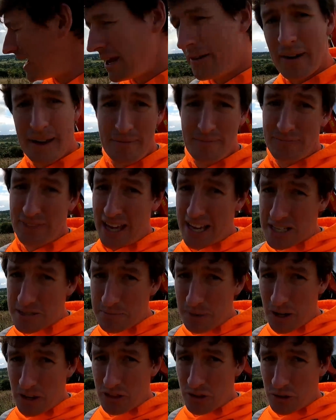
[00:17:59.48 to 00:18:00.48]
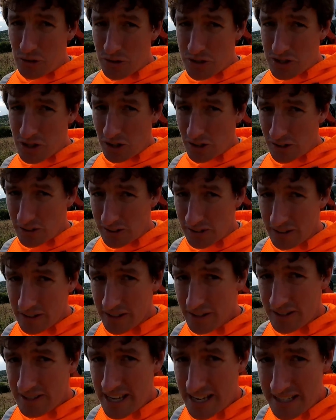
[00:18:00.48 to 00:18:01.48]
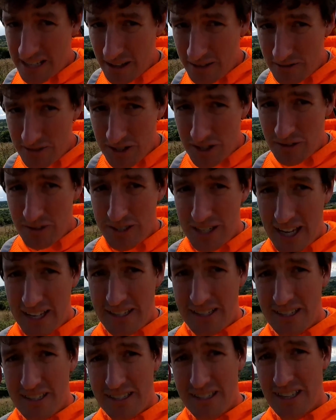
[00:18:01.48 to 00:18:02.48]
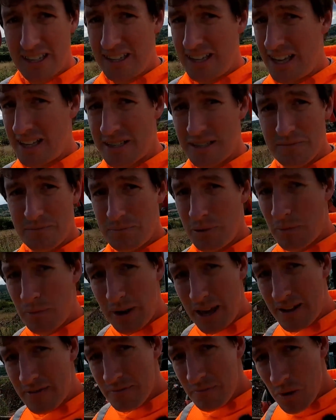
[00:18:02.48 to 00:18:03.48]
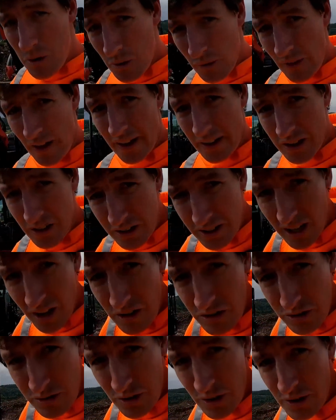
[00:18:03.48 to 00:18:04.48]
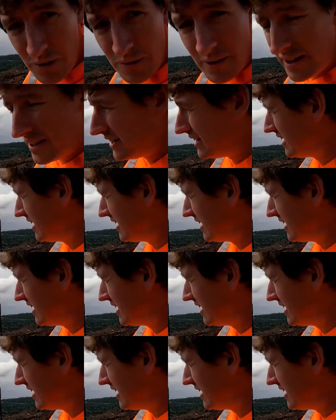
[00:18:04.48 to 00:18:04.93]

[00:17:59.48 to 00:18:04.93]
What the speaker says: anyway, that's my thoughts on setups for tilt rotators. There's probably even more that I could go through,